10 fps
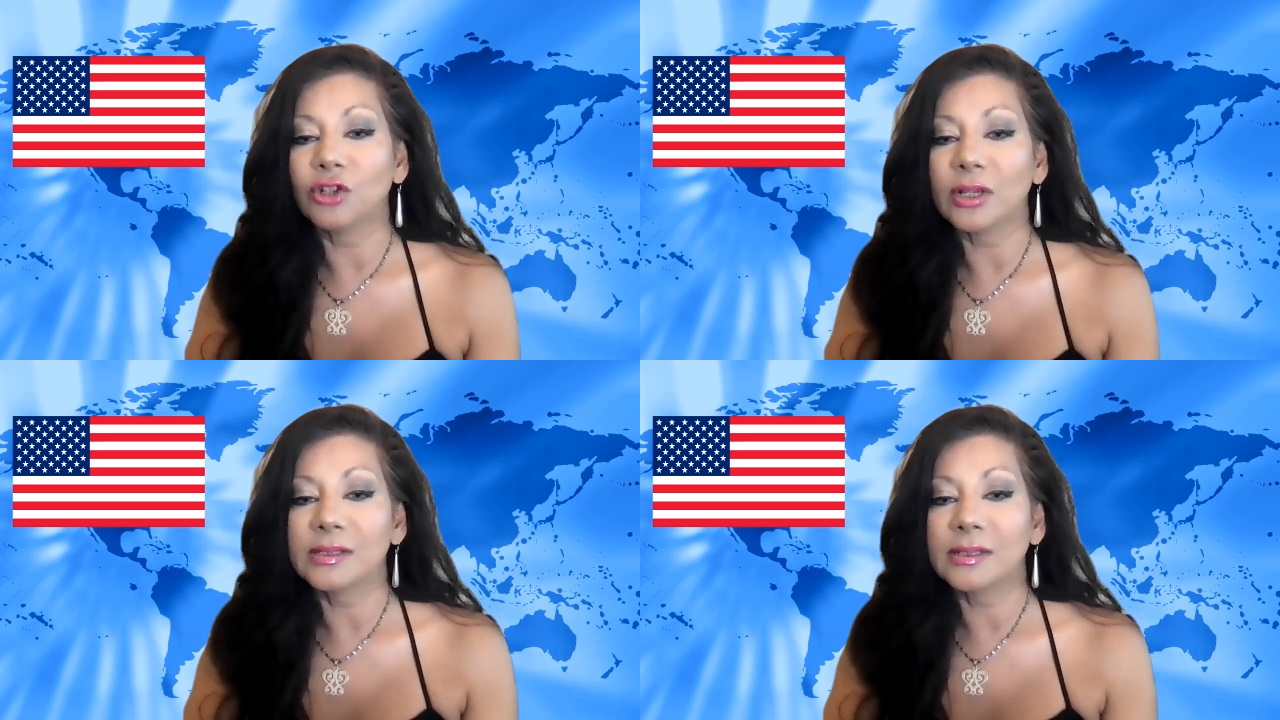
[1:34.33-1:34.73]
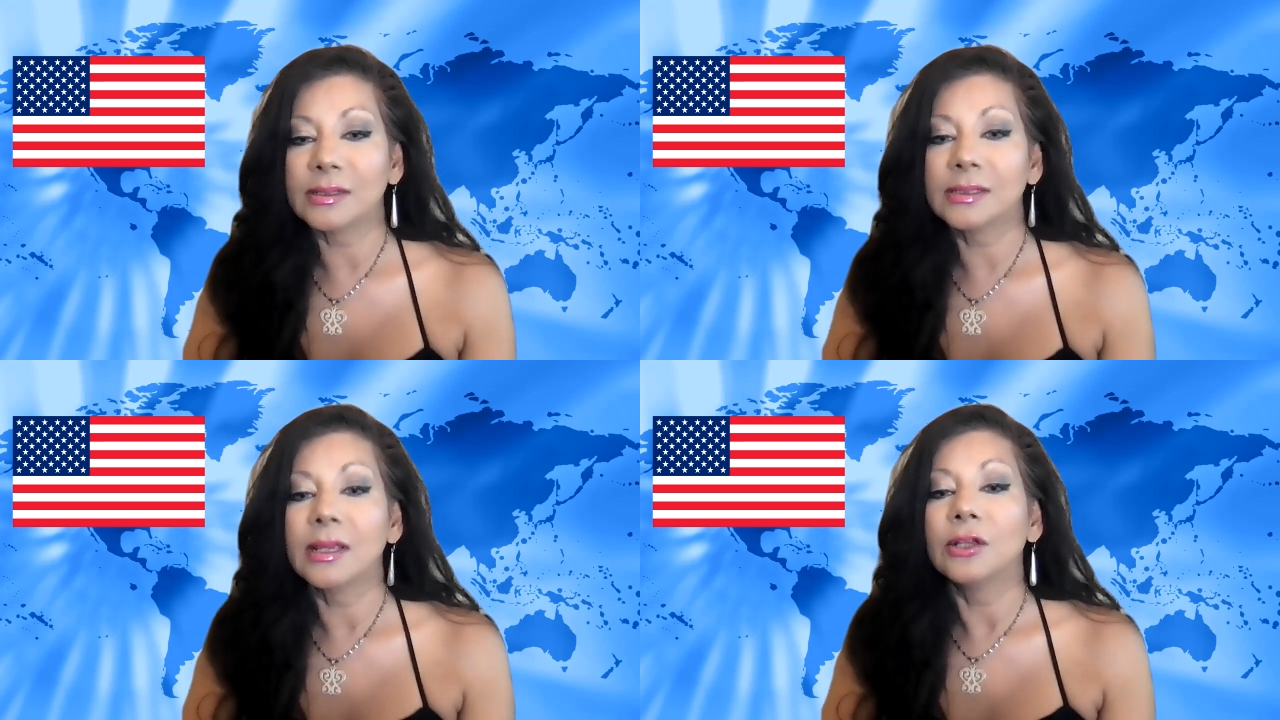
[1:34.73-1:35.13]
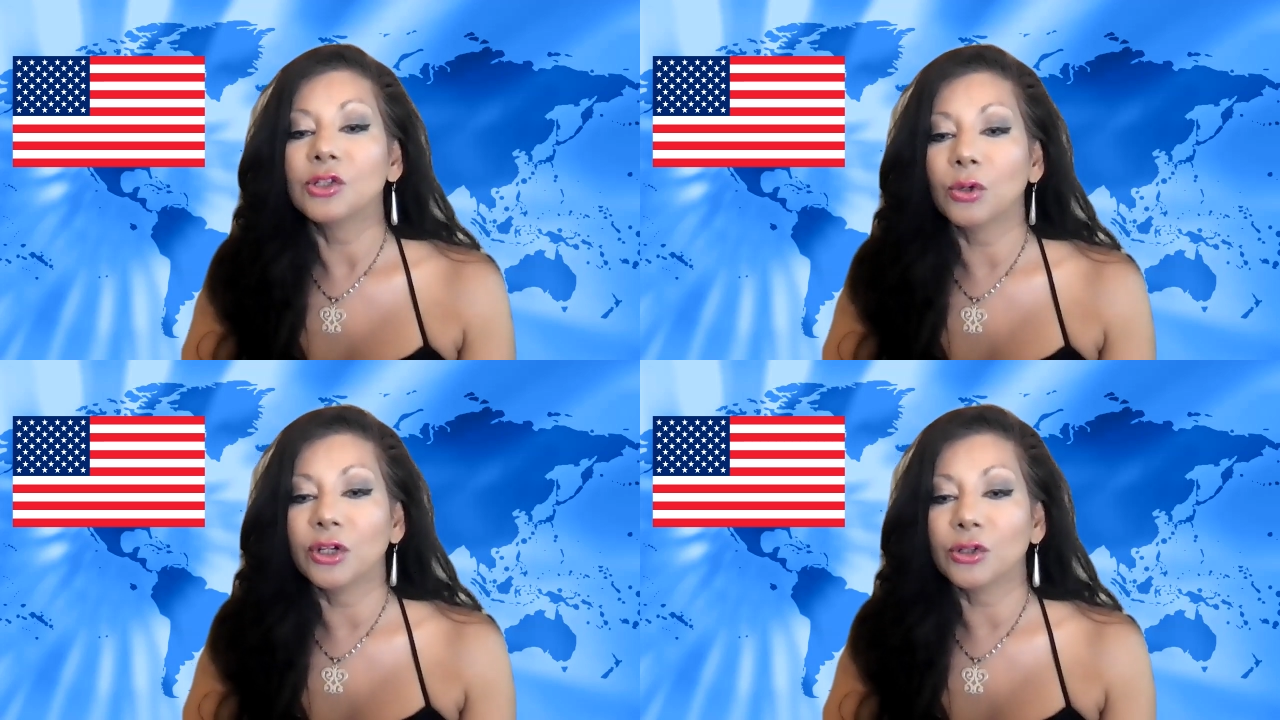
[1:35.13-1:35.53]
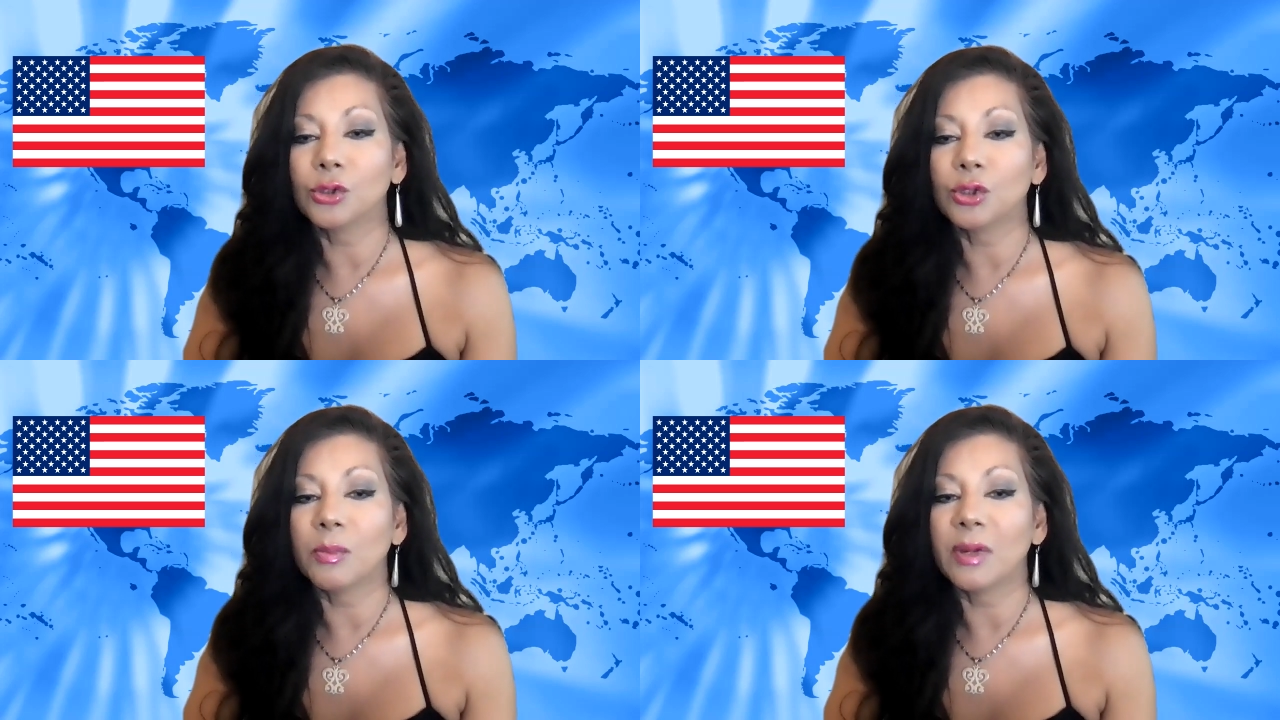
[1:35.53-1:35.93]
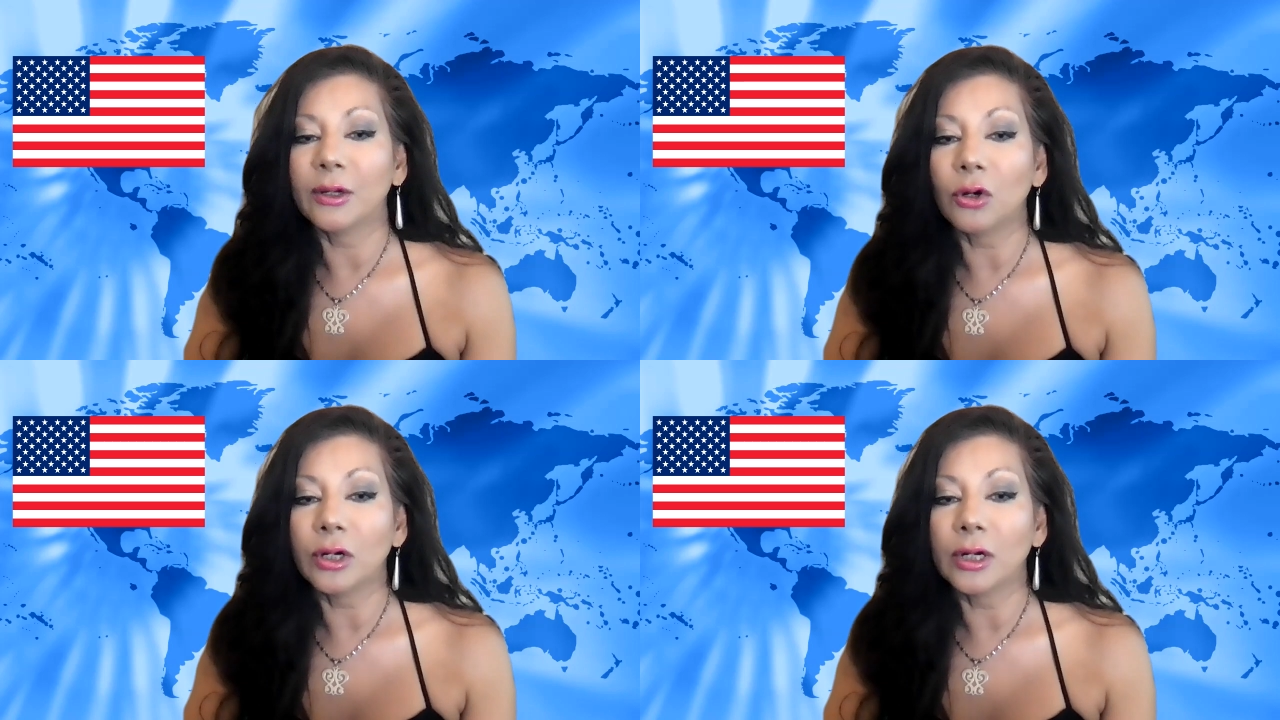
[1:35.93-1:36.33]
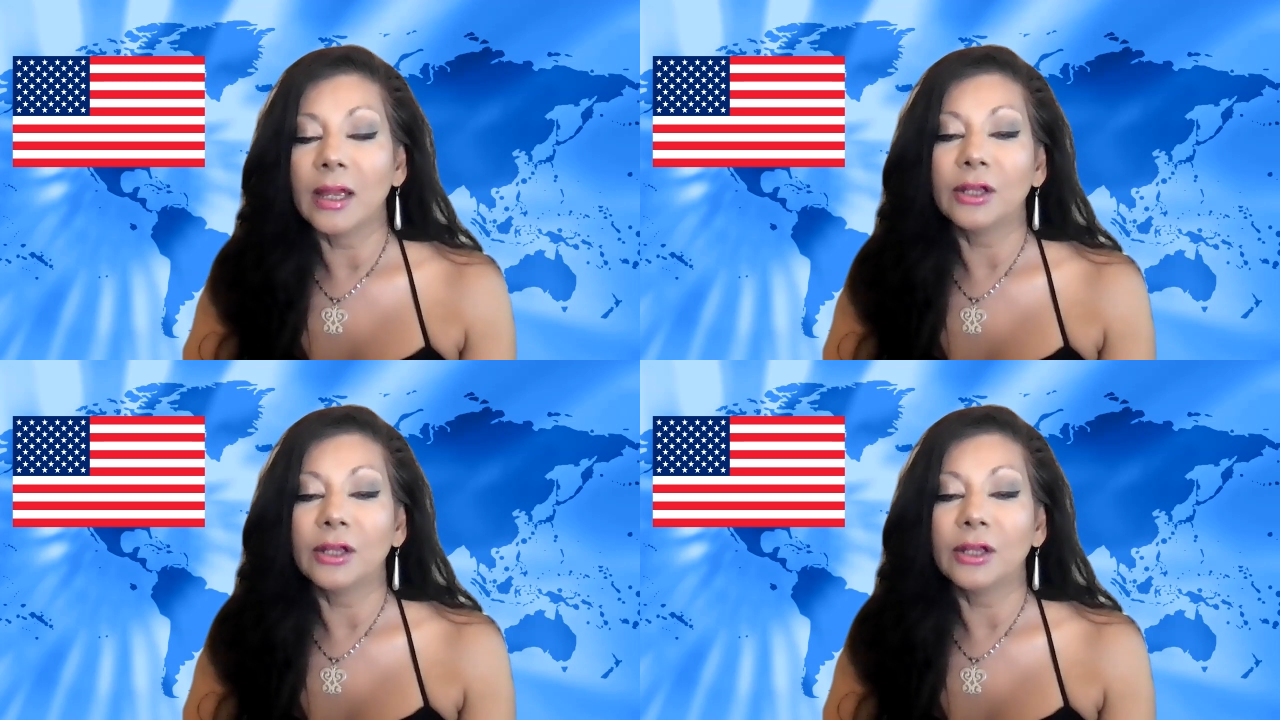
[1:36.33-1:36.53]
Justice Sonia Sotomayor,